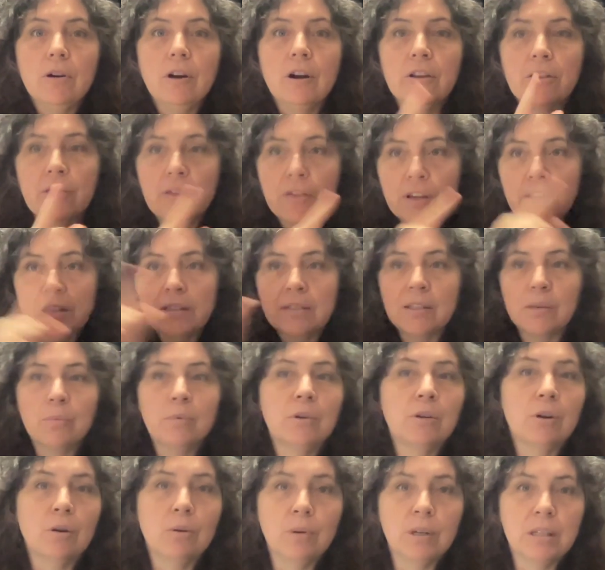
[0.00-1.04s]
are things that will
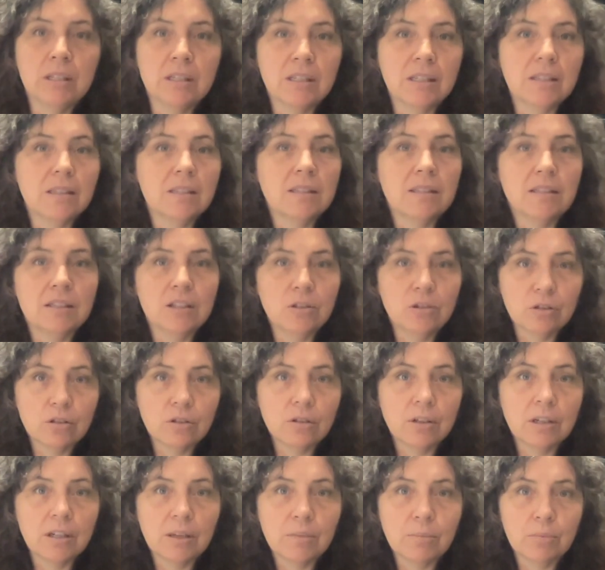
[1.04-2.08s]
go into this teacher
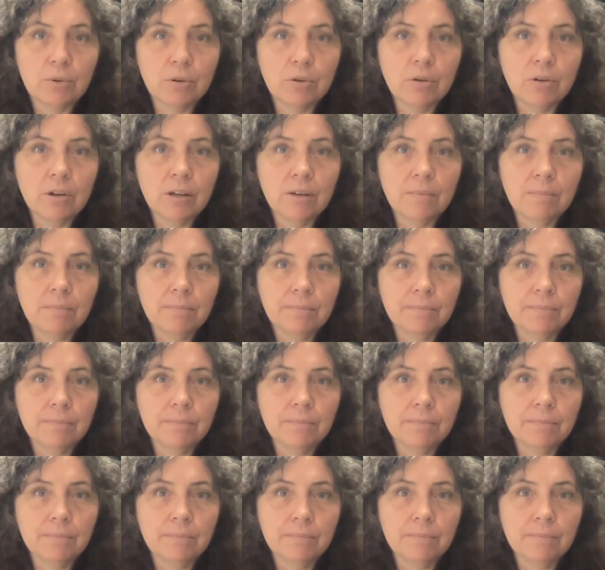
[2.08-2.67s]
training program,